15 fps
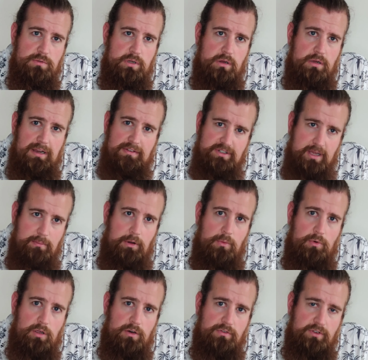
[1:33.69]
so you'll have to take my
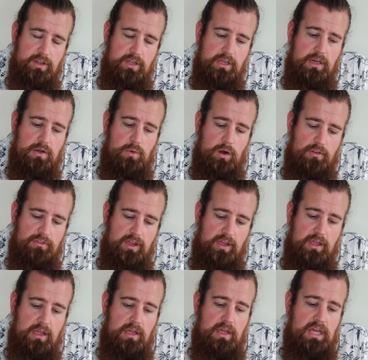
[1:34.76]
word for the quality.
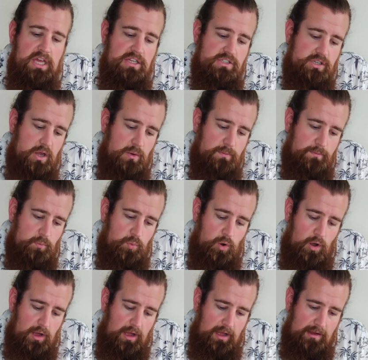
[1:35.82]
So
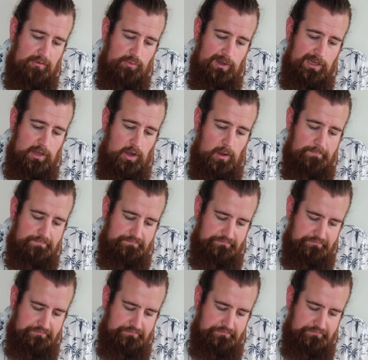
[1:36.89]
what have we got?